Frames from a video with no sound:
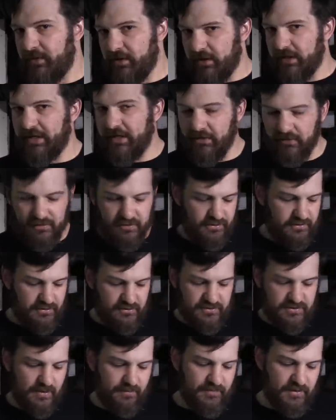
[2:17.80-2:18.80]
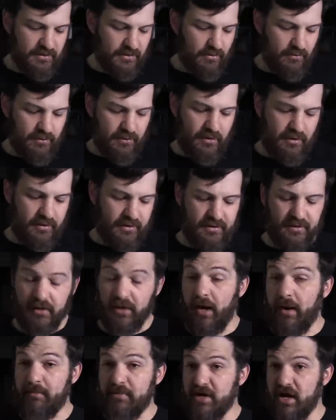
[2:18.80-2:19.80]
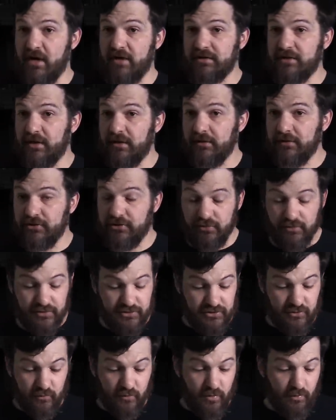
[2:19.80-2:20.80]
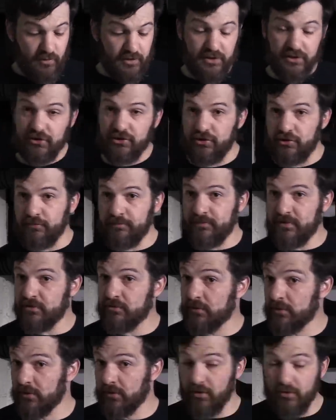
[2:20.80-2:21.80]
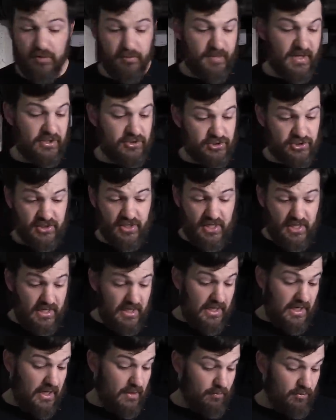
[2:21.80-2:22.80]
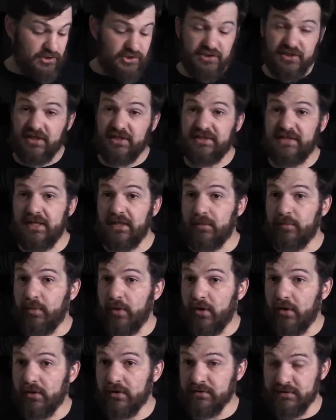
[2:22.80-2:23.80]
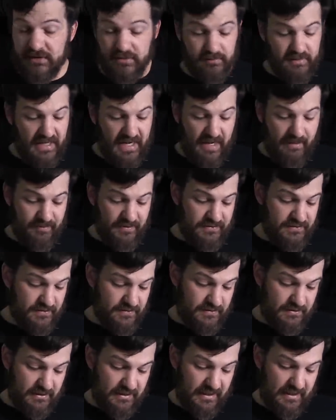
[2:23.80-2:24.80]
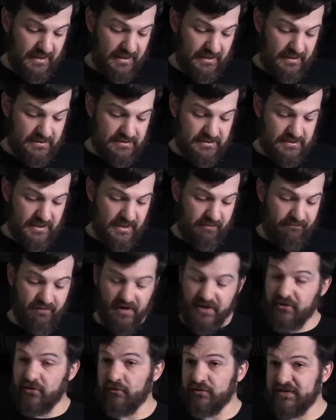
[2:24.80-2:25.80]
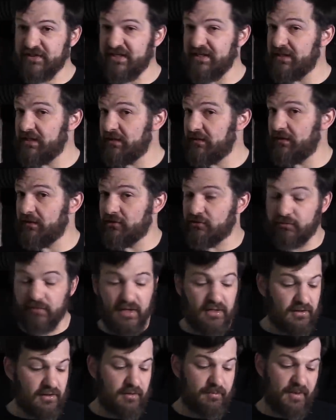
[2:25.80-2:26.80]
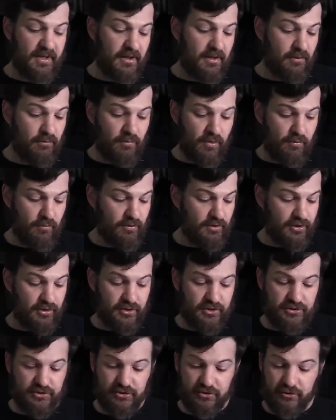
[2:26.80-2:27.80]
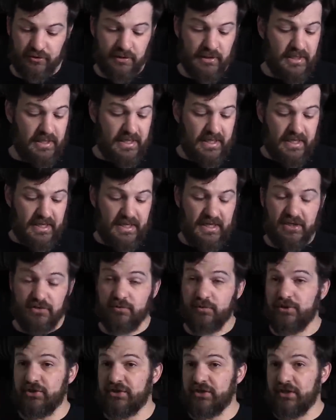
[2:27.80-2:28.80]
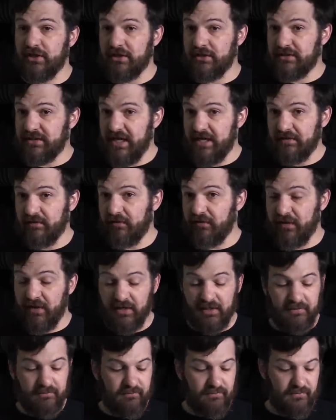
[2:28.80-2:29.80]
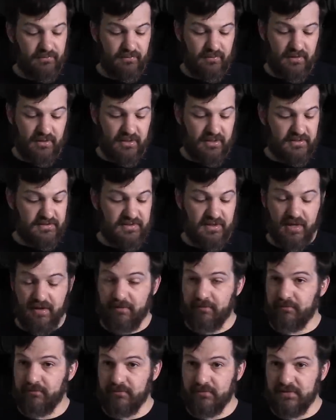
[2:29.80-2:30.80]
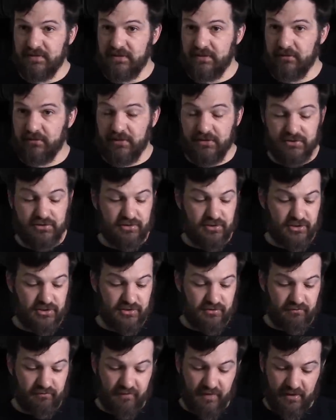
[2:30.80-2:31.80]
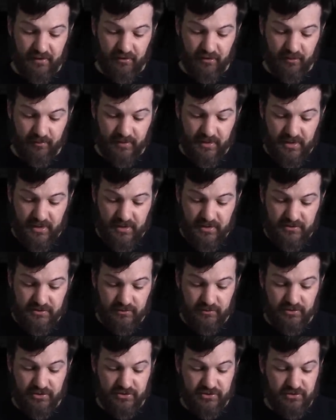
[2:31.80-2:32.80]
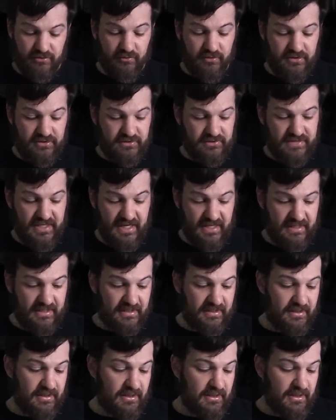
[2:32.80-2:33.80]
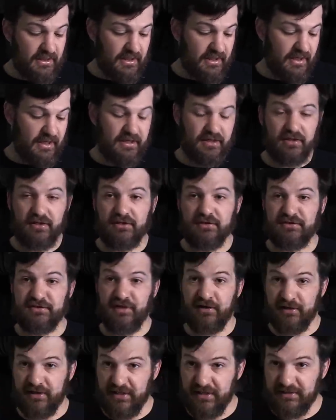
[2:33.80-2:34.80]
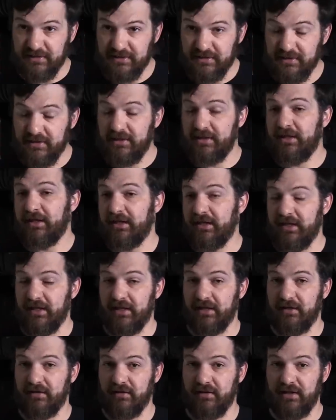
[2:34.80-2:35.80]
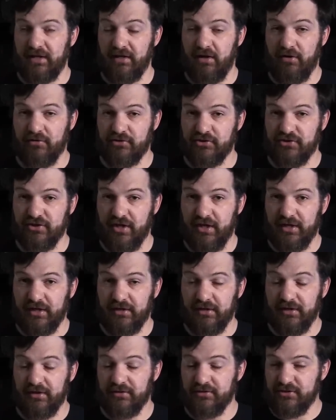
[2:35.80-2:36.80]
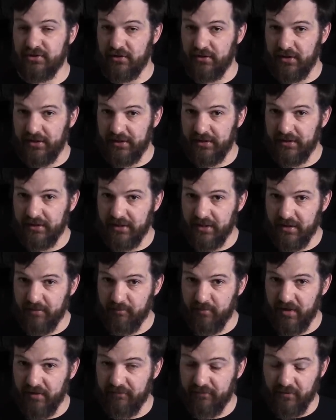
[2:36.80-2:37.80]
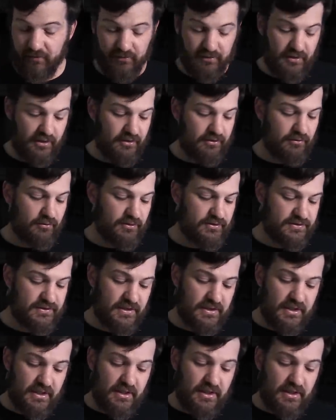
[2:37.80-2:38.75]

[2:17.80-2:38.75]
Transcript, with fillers: You can hear that there's something going on in there. I'm not entirely sure. So what we're going to do is we're going to go to the bench and we're just going to take it apart and see what happens. And if I don't see anything that's readily apparent, what we're going to do is we're just going to take the thing. It is a steel construction firearm. So we're just going to take it and dunk it in the ultrasonic cleaner. Sorry, again, my phone, not yours.